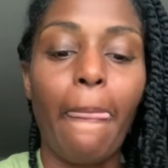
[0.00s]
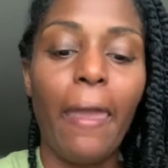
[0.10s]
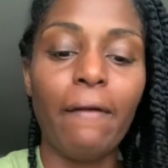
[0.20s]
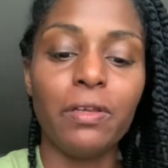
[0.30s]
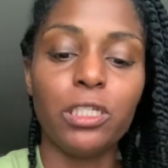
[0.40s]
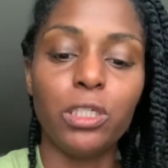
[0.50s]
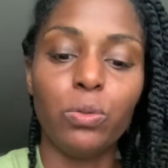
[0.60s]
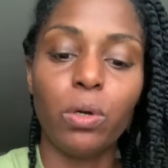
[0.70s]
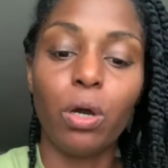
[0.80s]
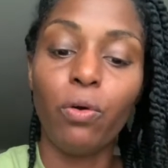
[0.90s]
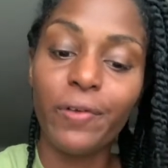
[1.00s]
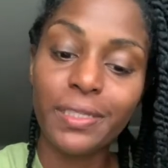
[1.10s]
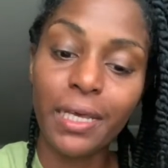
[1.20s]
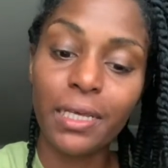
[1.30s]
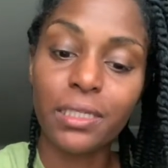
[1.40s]
having to do a COVID
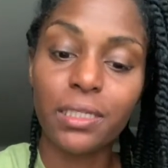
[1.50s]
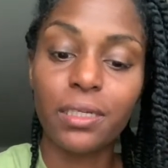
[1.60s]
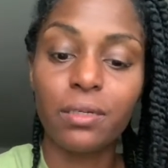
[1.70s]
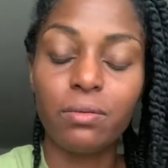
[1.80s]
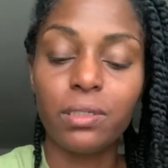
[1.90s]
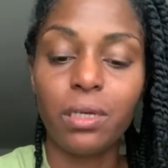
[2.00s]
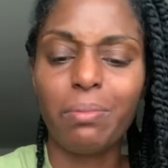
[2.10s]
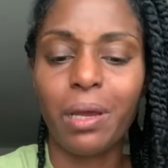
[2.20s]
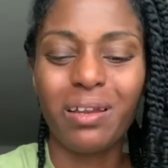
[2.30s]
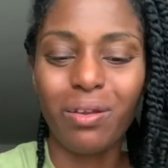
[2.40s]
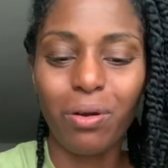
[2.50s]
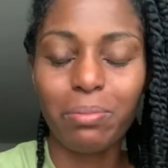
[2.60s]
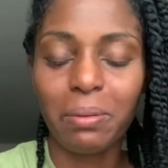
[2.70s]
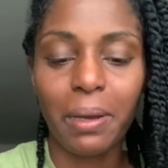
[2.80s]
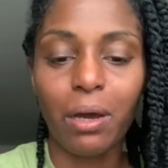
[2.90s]
test, which I'm not alarmed
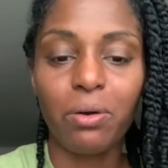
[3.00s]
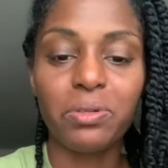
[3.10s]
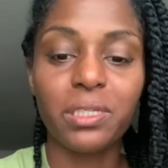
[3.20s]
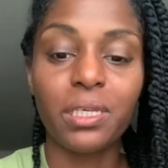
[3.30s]
about.